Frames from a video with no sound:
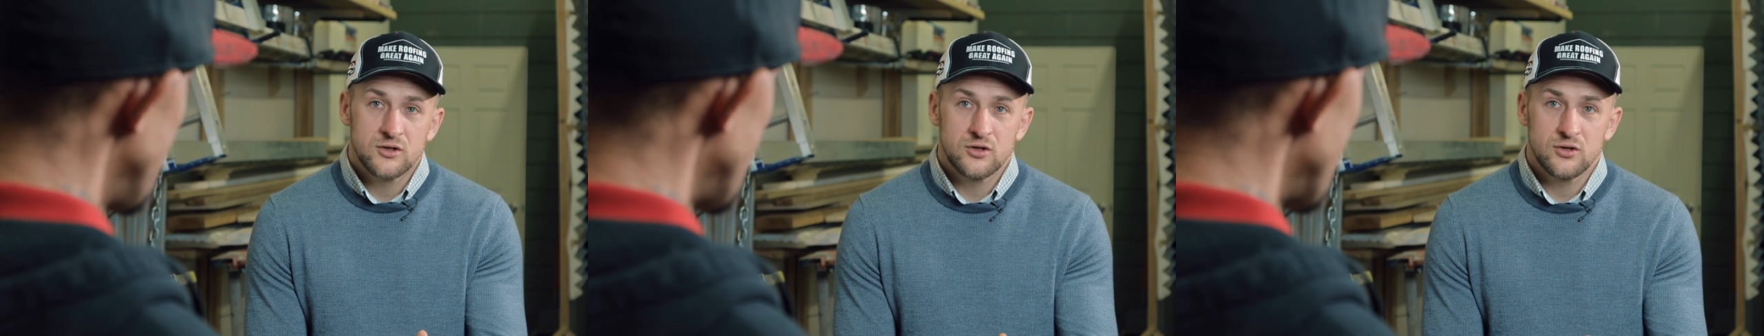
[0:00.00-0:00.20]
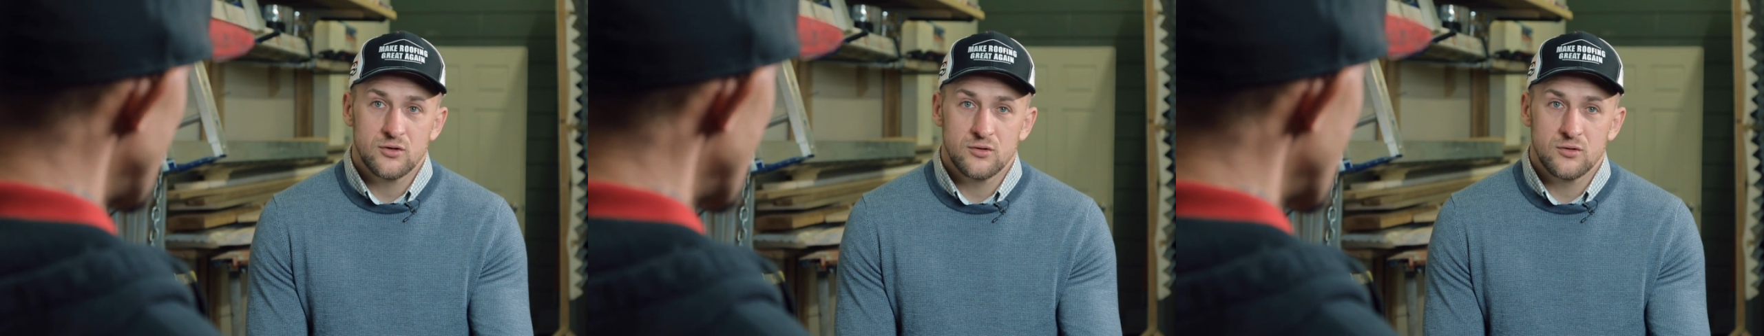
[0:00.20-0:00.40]

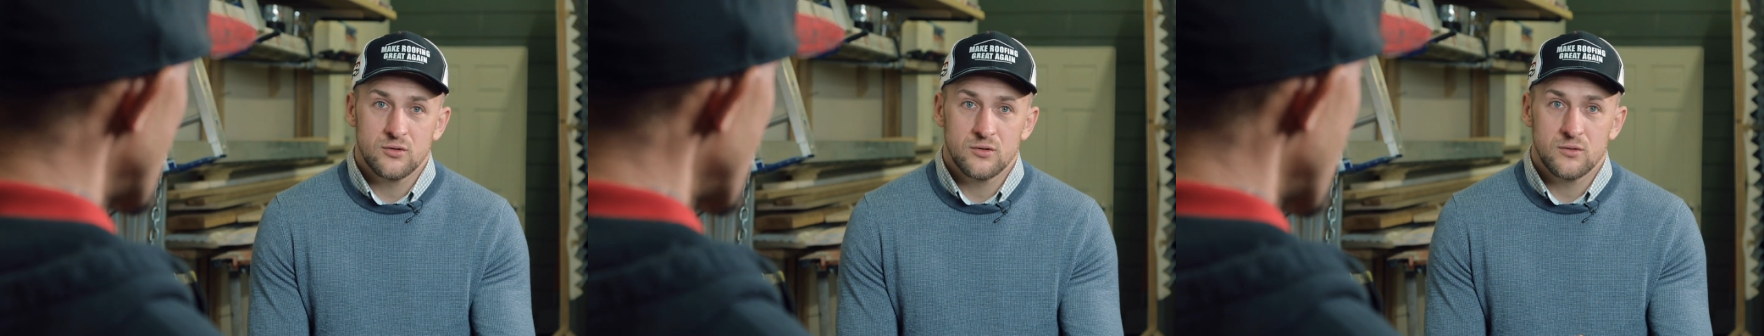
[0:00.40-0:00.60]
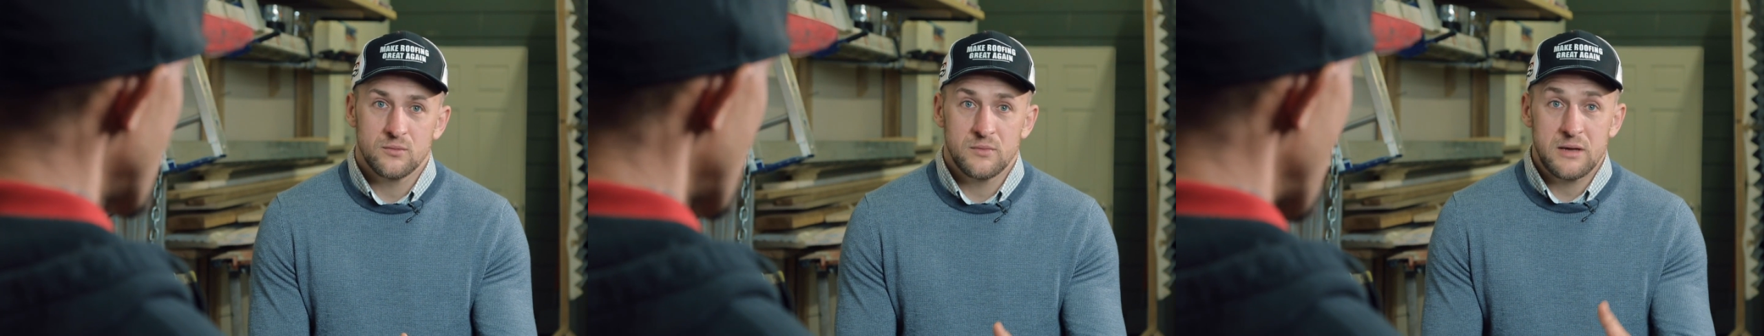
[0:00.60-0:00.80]

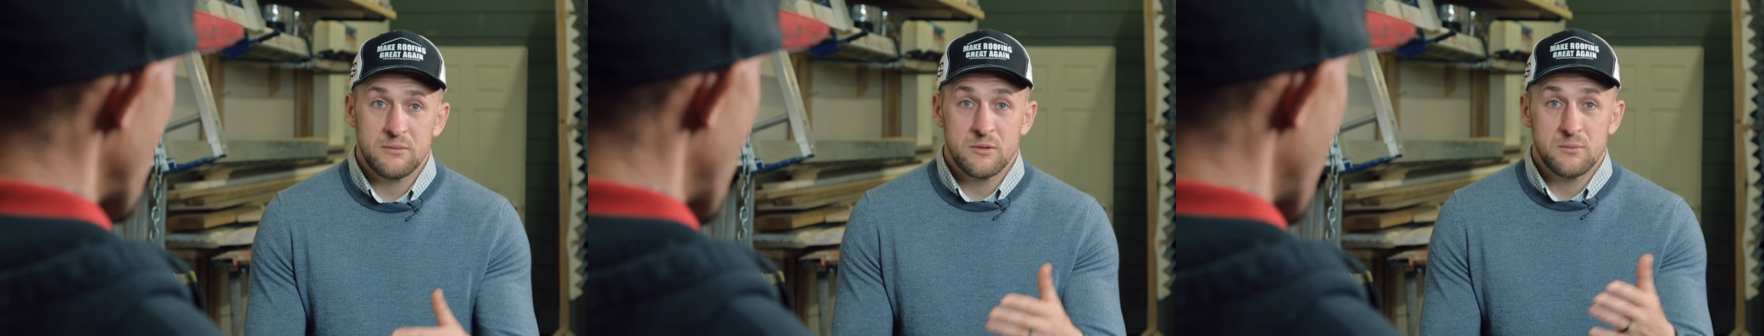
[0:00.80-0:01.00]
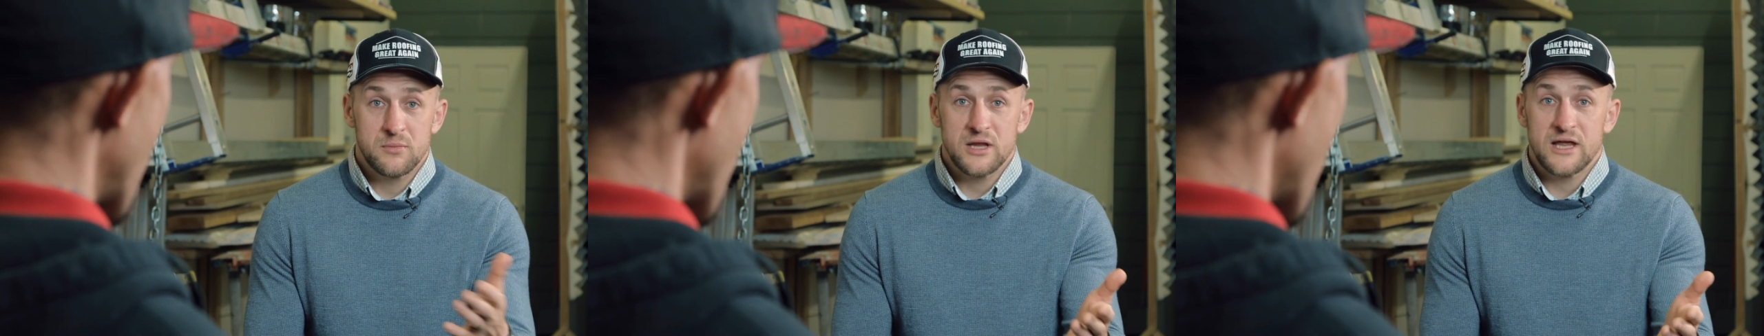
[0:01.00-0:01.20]
to
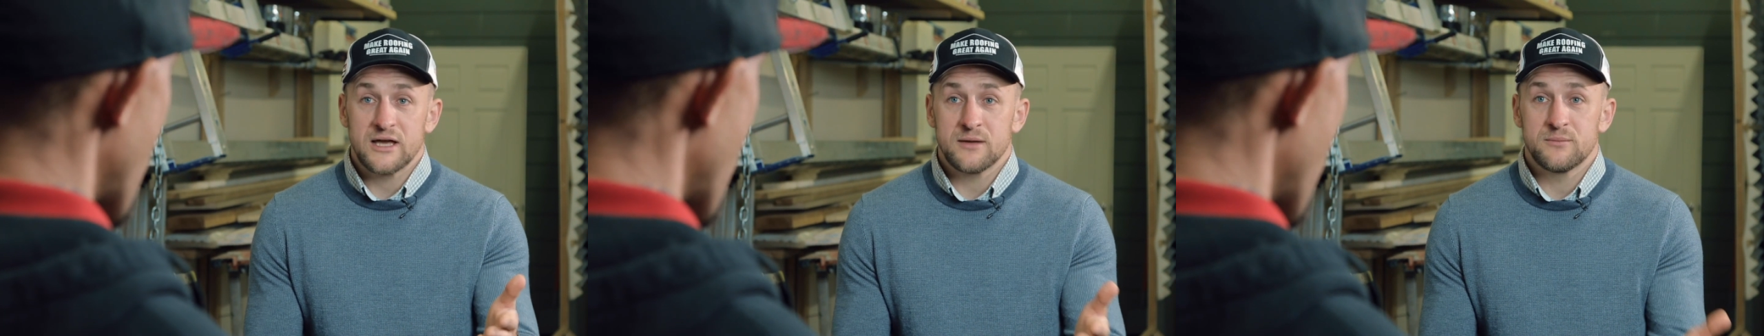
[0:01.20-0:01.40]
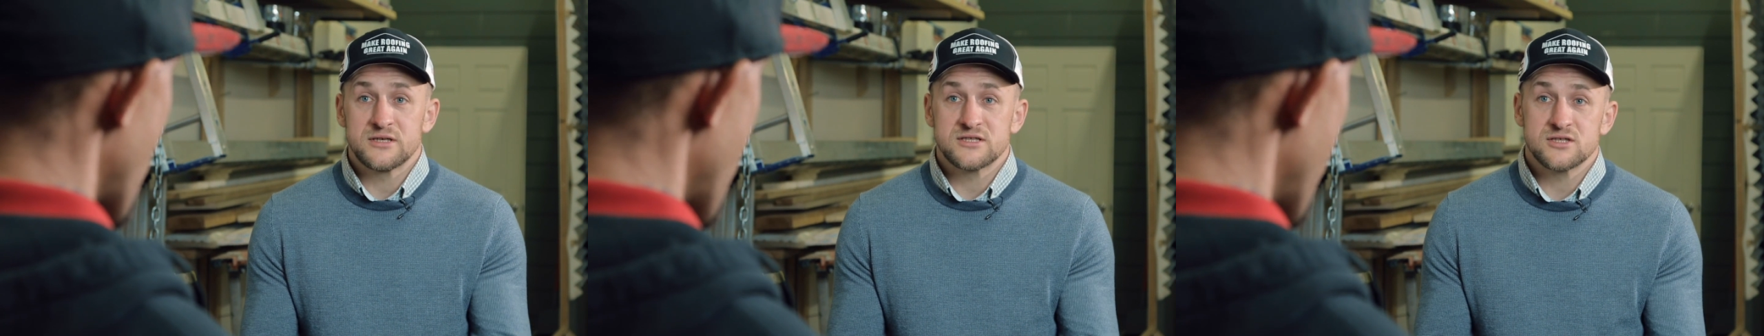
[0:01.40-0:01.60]
maybe
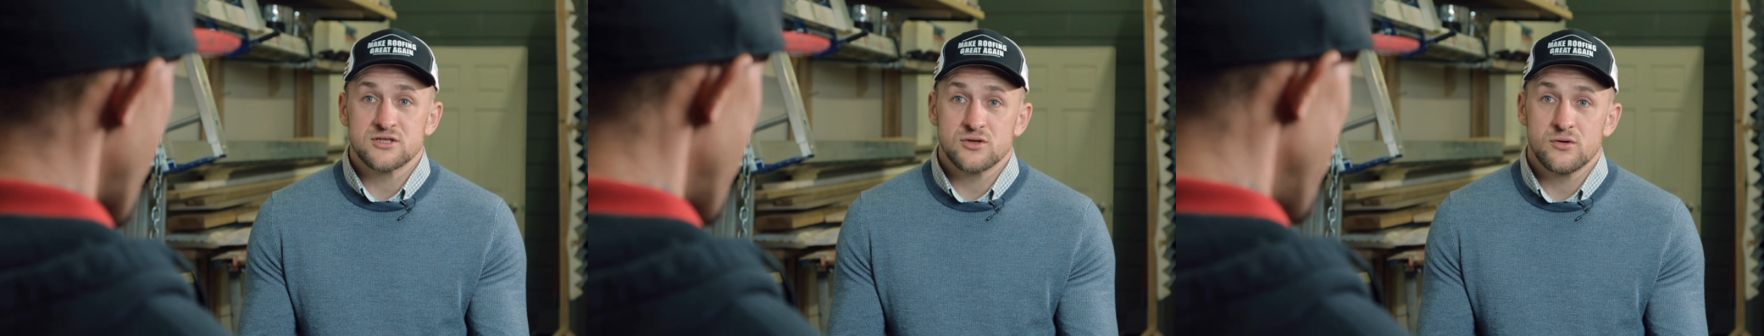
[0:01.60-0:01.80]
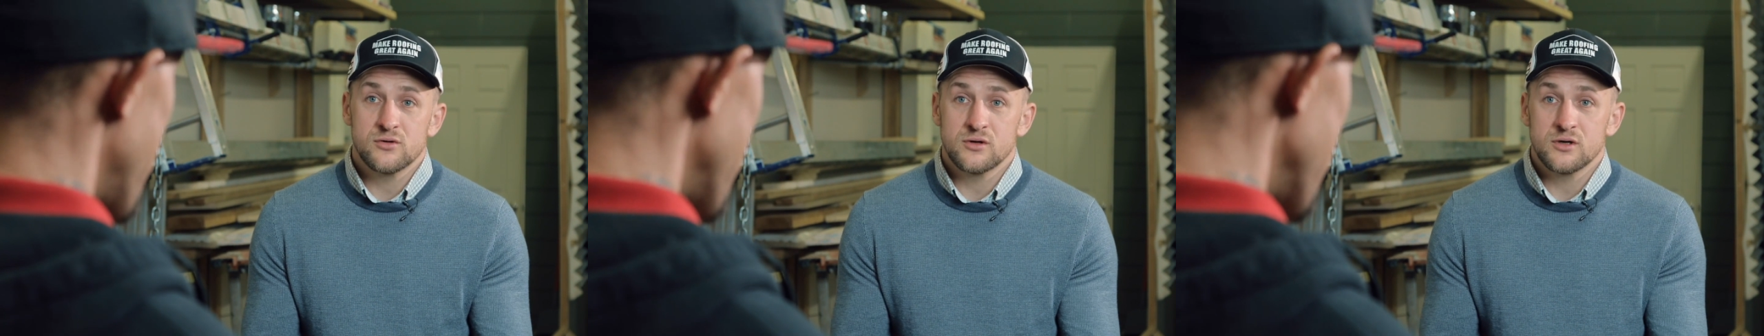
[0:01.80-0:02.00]
black
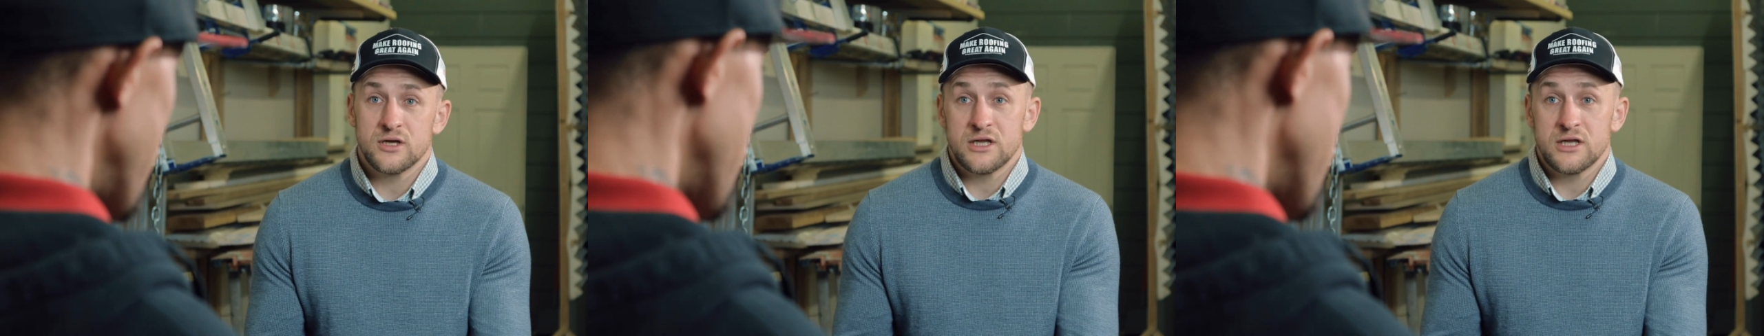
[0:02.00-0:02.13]
business owner